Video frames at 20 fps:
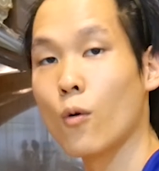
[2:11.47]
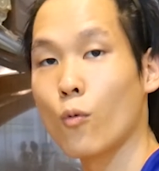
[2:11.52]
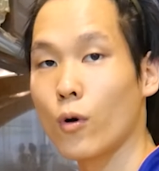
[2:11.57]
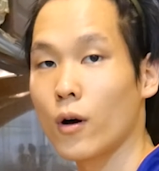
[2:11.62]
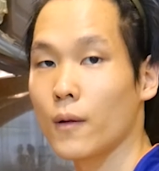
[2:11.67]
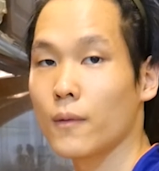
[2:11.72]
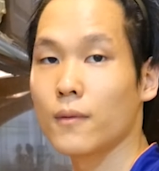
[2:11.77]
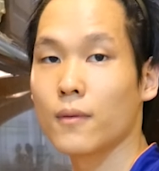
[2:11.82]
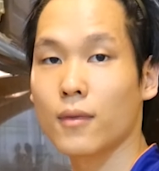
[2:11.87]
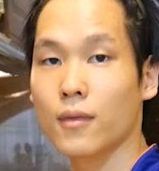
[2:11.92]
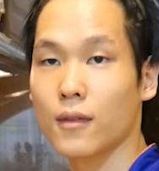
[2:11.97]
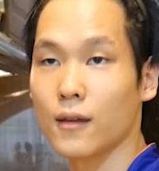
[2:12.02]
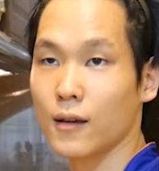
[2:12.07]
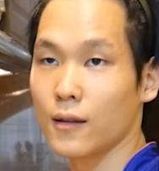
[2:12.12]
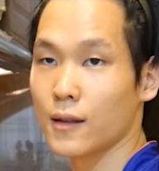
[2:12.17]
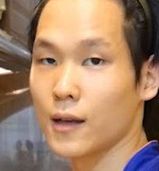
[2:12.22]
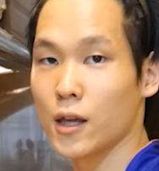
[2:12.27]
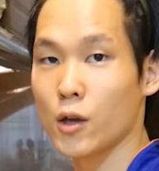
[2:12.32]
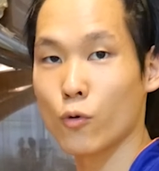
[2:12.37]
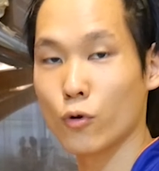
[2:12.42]
One
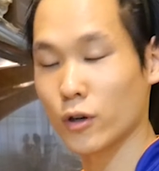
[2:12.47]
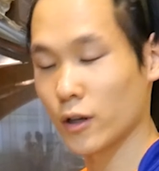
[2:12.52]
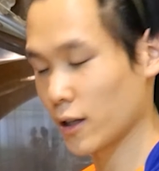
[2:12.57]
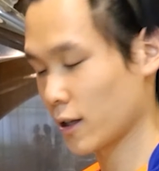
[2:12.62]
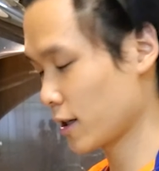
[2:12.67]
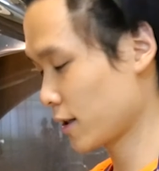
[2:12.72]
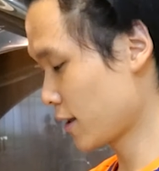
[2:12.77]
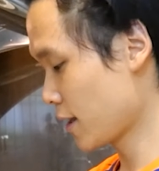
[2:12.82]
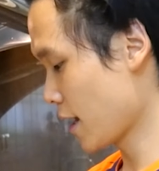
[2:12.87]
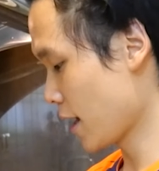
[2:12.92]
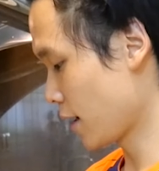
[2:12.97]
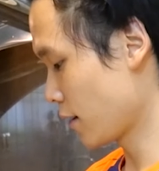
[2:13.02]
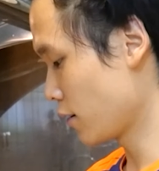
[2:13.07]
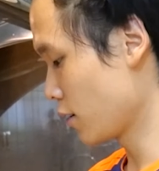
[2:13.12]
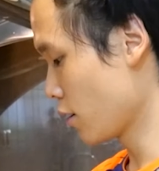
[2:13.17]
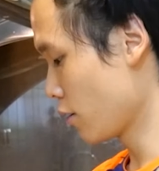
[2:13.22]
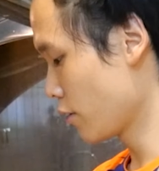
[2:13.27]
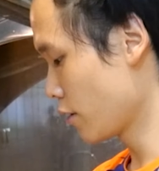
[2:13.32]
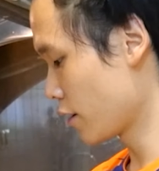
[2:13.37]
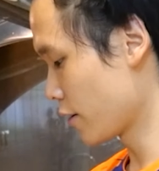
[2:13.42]
thing that you want to take
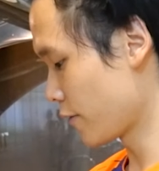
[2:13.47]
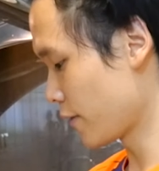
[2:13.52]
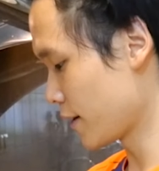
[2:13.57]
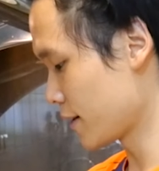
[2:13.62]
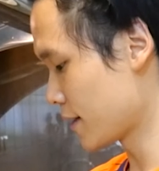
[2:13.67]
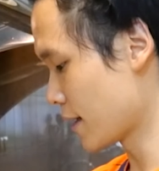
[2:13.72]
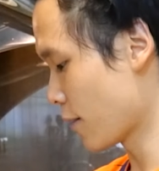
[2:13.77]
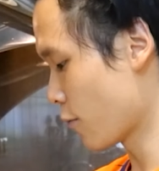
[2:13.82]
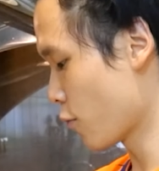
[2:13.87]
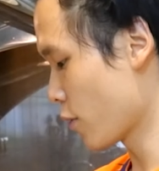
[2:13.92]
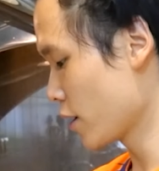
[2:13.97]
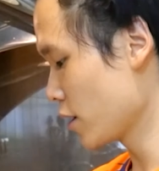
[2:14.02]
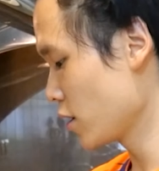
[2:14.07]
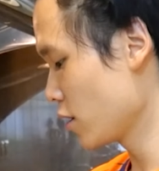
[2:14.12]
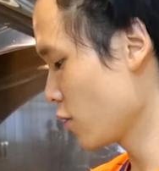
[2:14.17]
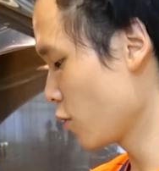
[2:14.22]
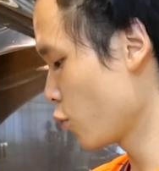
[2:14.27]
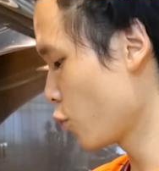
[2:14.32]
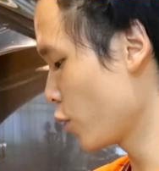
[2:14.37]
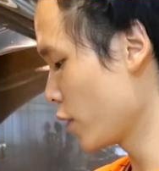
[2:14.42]
note of is that when
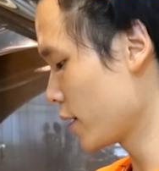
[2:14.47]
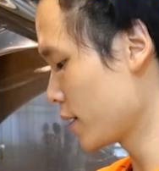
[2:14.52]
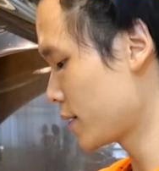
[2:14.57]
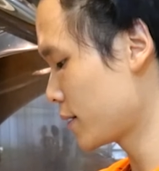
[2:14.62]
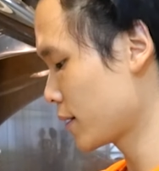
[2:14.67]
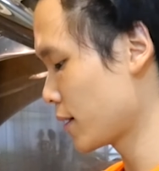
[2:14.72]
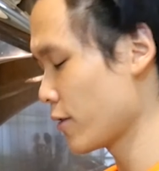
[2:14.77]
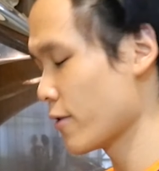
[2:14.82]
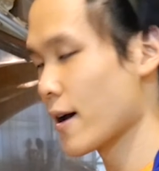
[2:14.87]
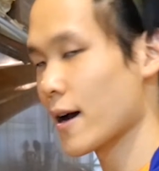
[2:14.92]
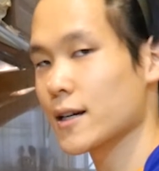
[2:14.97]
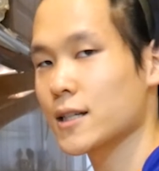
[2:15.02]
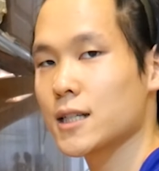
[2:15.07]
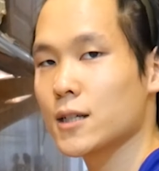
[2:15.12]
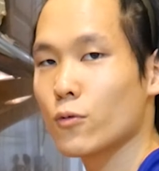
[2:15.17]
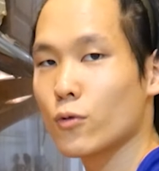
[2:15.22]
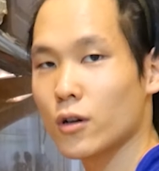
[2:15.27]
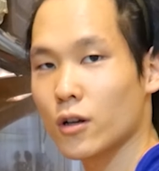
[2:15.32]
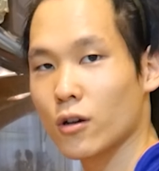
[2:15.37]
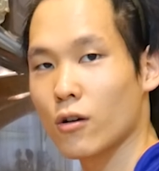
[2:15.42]
you whisk, you
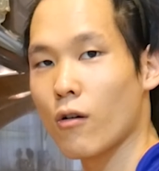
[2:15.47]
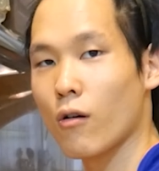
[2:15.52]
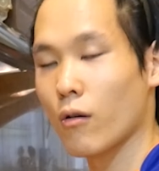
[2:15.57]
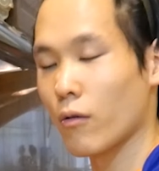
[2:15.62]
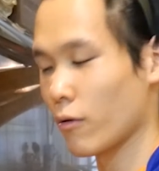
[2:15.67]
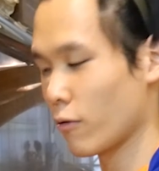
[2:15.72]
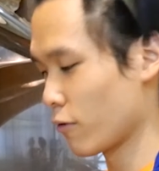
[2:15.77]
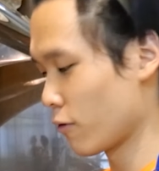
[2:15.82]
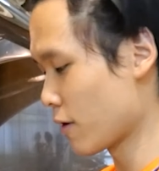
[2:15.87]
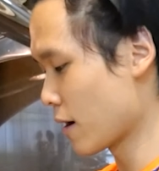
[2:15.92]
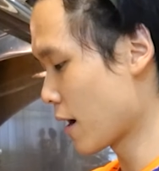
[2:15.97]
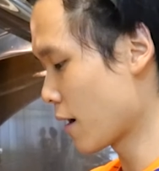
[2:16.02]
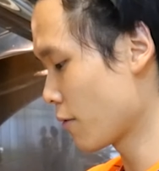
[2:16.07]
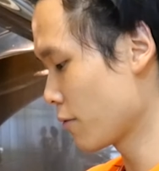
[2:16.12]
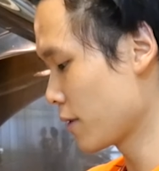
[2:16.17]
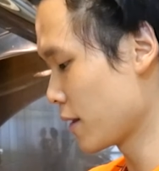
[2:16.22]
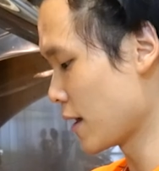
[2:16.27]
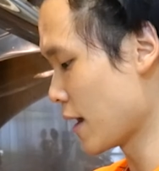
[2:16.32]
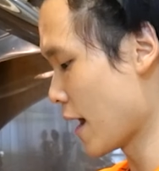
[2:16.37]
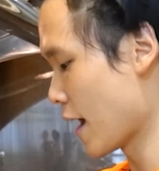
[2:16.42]
actually want to go
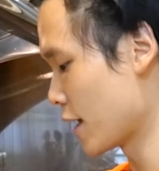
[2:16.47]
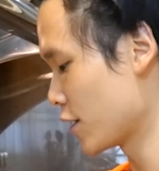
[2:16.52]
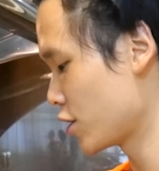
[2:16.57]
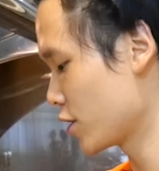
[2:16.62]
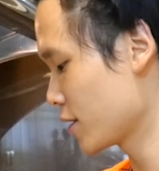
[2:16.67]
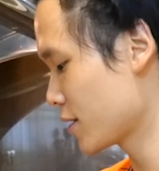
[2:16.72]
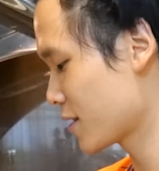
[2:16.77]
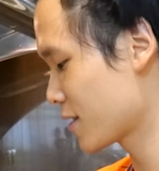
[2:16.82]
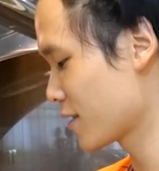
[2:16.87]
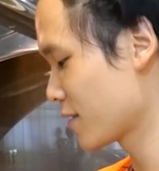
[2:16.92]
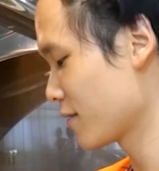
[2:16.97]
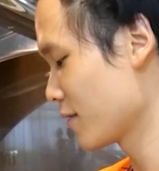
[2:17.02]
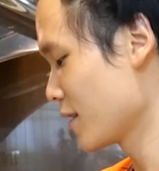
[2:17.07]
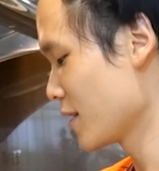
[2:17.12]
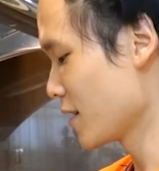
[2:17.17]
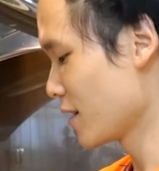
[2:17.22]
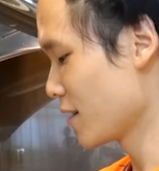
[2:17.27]
around the edges.